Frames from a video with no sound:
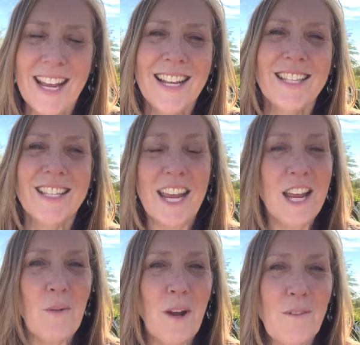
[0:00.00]

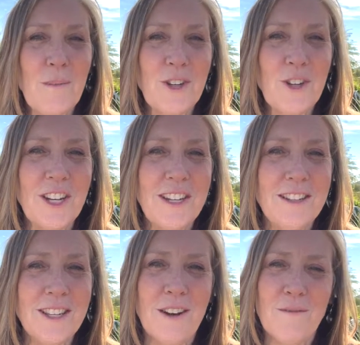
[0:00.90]
Staying away from the
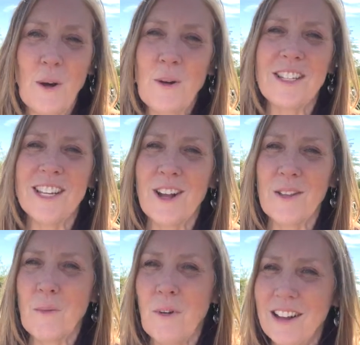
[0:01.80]
shoulds and focusing on
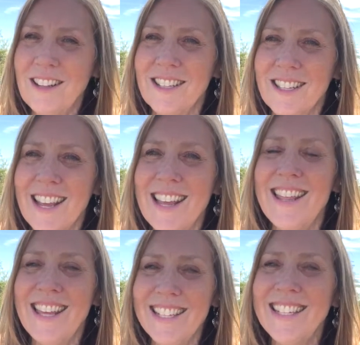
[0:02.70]
the wants,
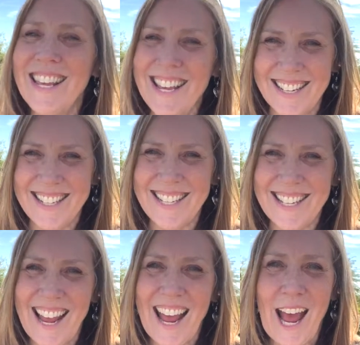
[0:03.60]
this is
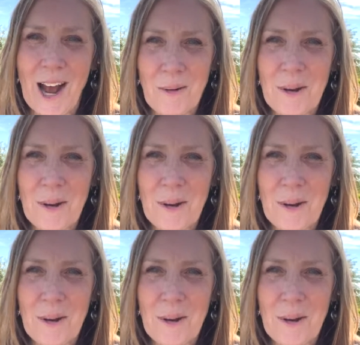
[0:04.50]
how we